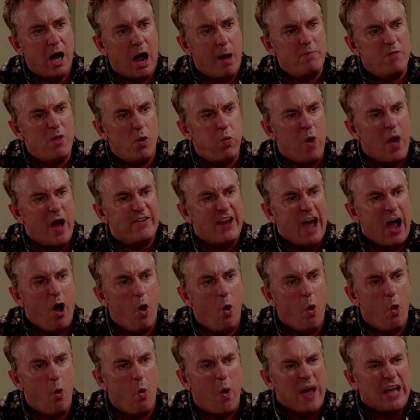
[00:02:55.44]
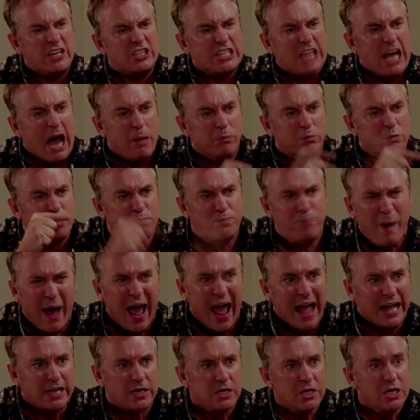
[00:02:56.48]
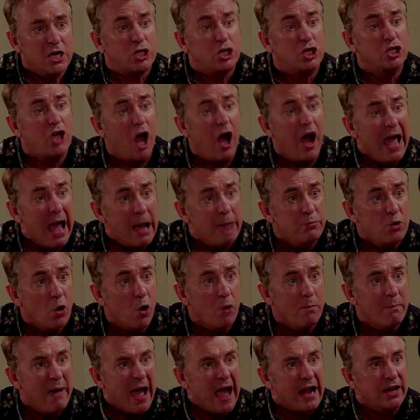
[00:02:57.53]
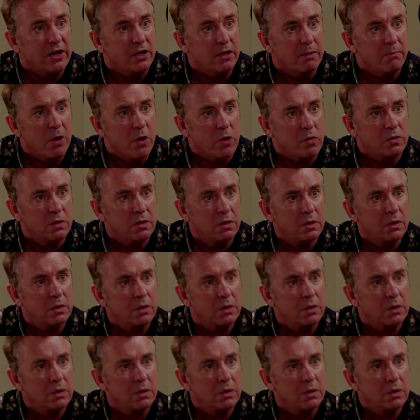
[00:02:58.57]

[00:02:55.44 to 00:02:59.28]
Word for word: I'm the one that always comes back, because I am your man in the no, moon.